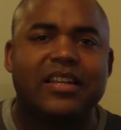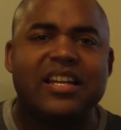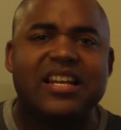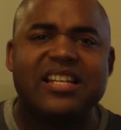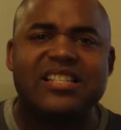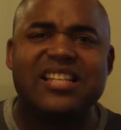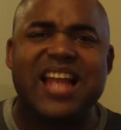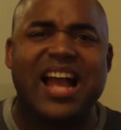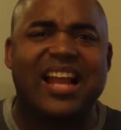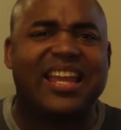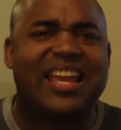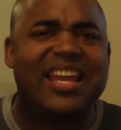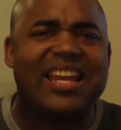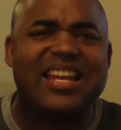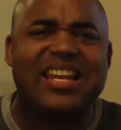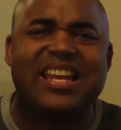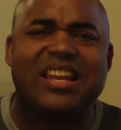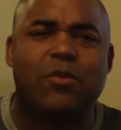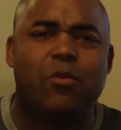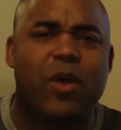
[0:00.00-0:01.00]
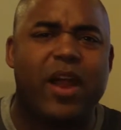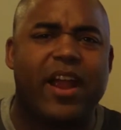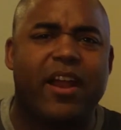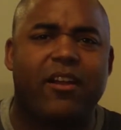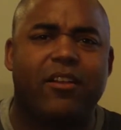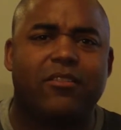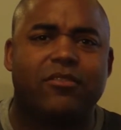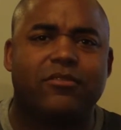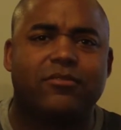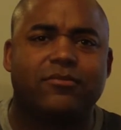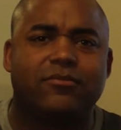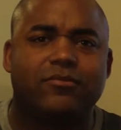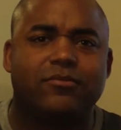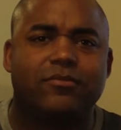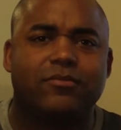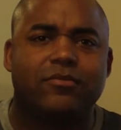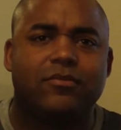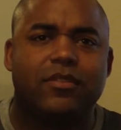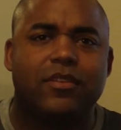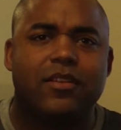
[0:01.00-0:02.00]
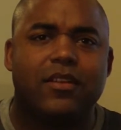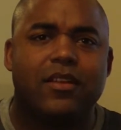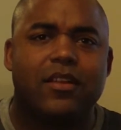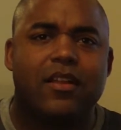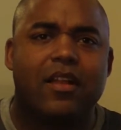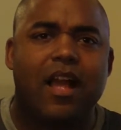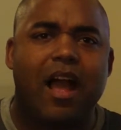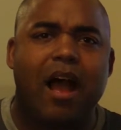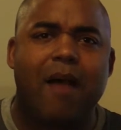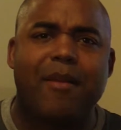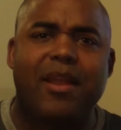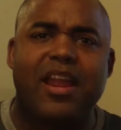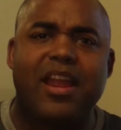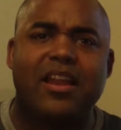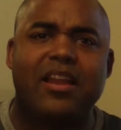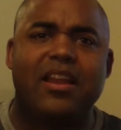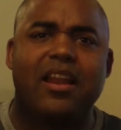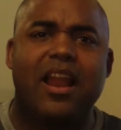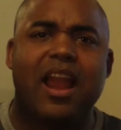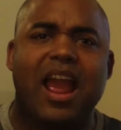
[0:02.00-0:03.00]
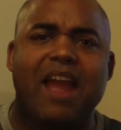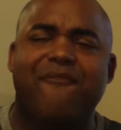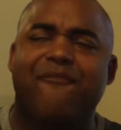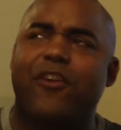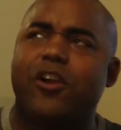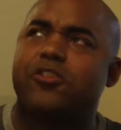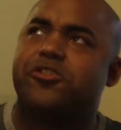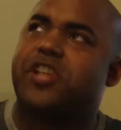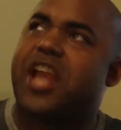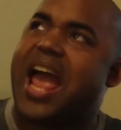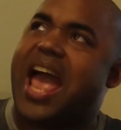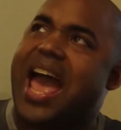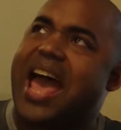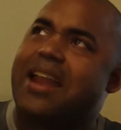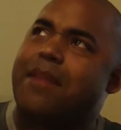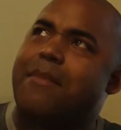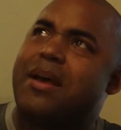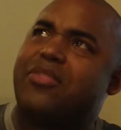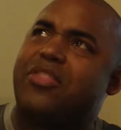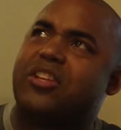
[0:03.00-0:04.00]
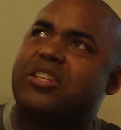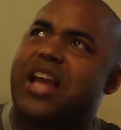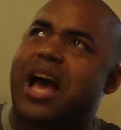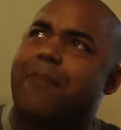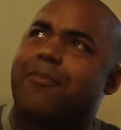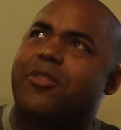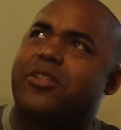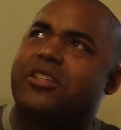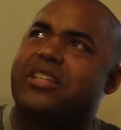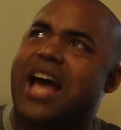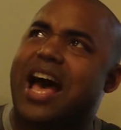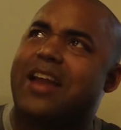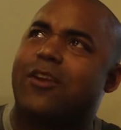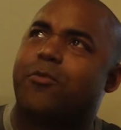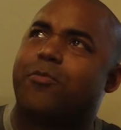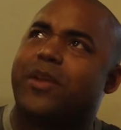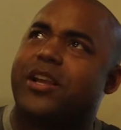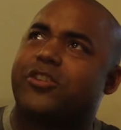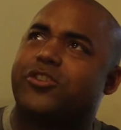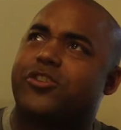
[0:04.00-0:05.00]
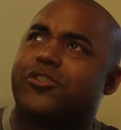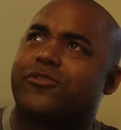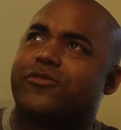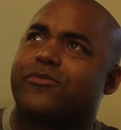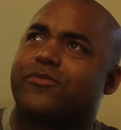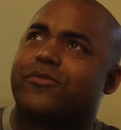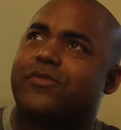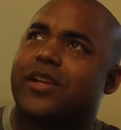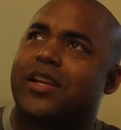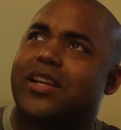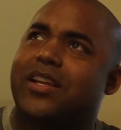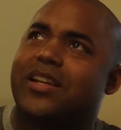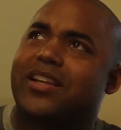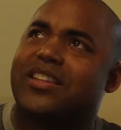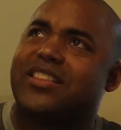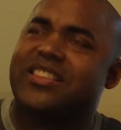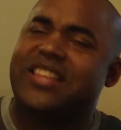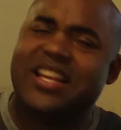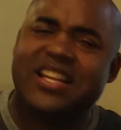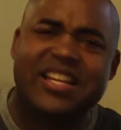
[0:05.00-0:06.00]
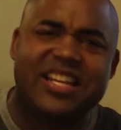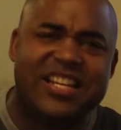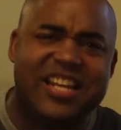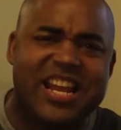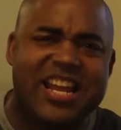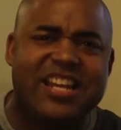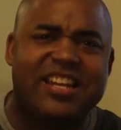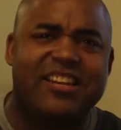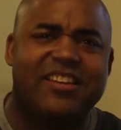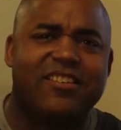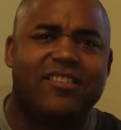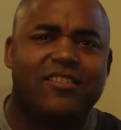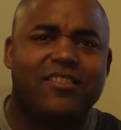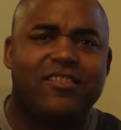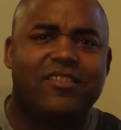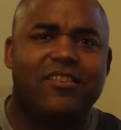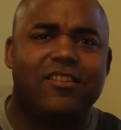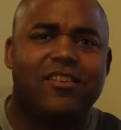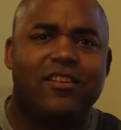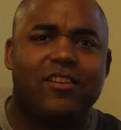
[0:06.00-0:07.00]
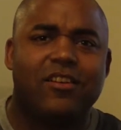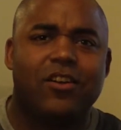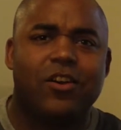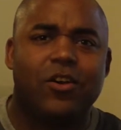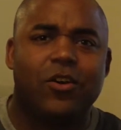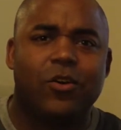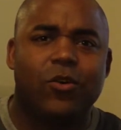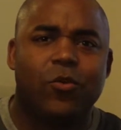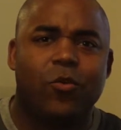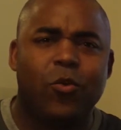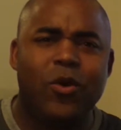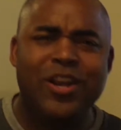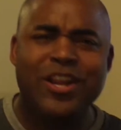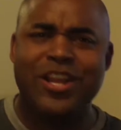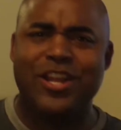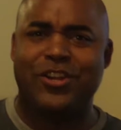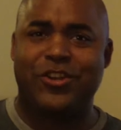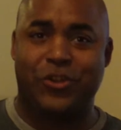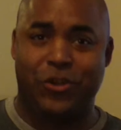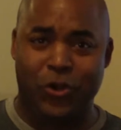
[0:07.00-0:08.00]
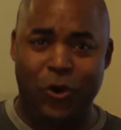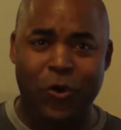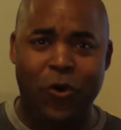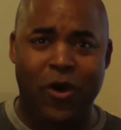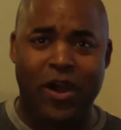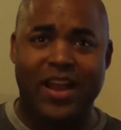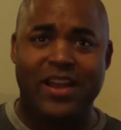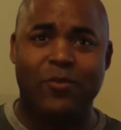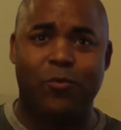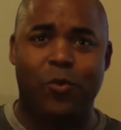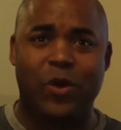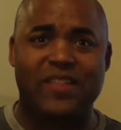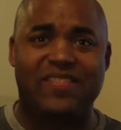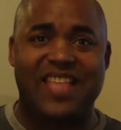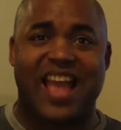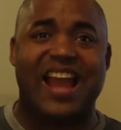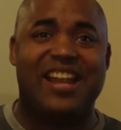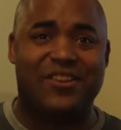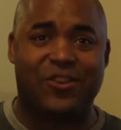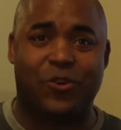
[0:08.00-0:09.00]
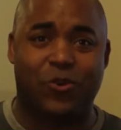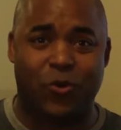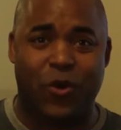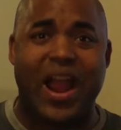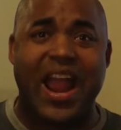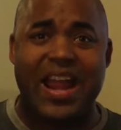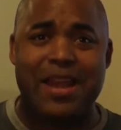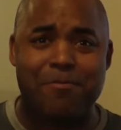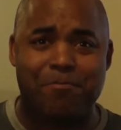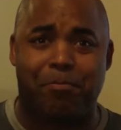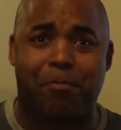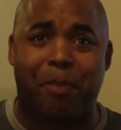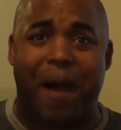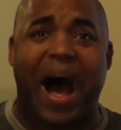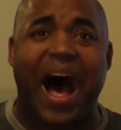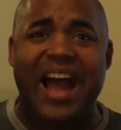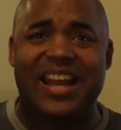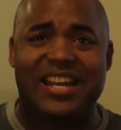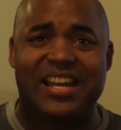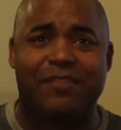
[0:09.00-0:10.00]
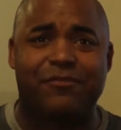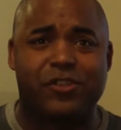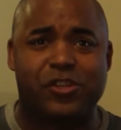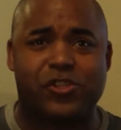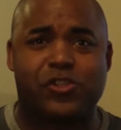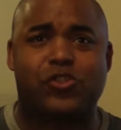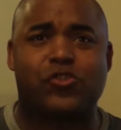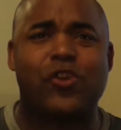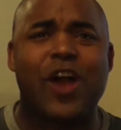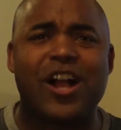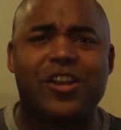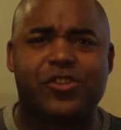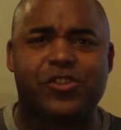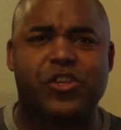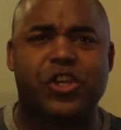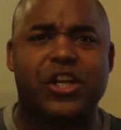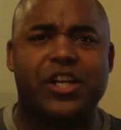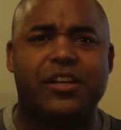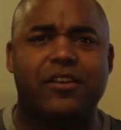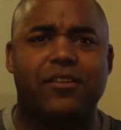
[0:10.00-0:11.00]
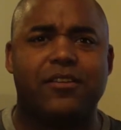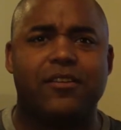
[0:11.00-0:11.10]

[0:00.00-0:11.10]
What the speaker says: he's not getting anywhere. I mean, at first you had him at the top of the title picture, then you didn't. What are you doing with that great body of destruction?